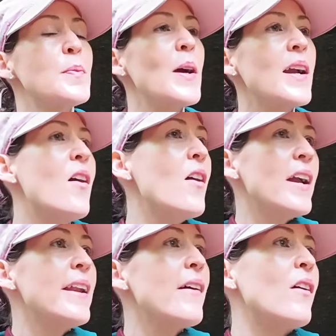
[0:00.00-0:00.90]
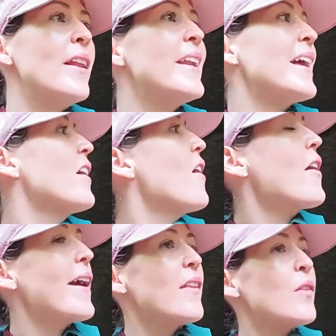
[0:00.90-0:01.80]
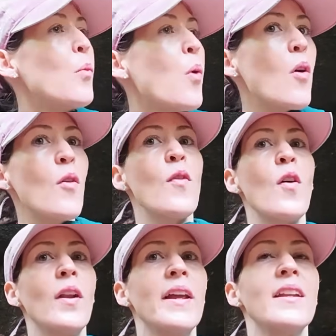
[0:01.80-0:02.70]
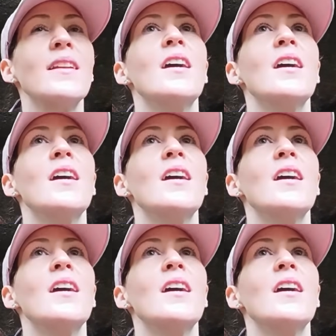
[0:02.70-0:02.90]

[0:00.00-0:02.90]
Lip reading: but I can't get it all in. I can't get the waterfall in,